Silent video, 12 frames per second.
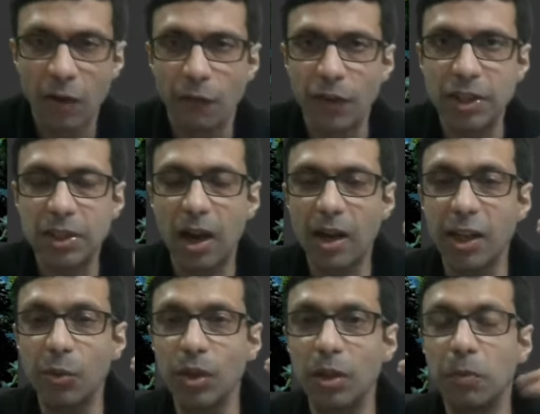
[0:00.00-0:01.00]
We
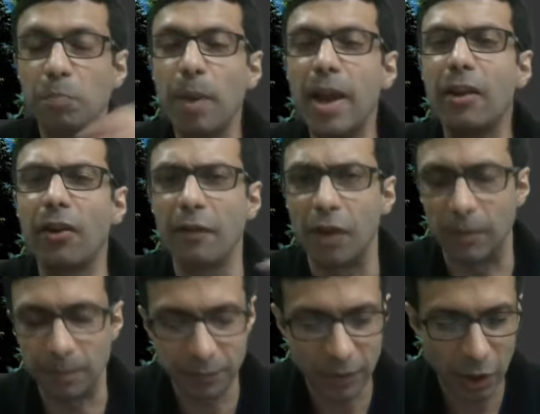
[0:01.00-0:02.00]
started with a big
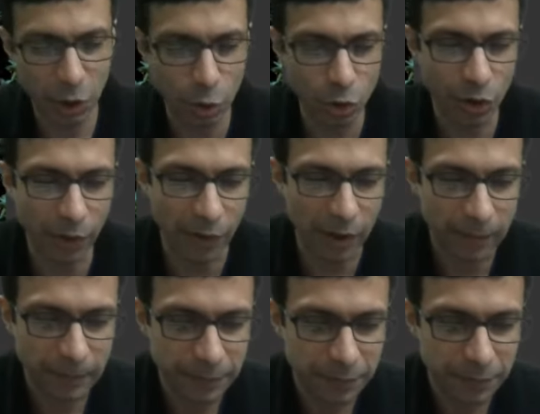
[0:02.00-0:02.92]
river, huge river.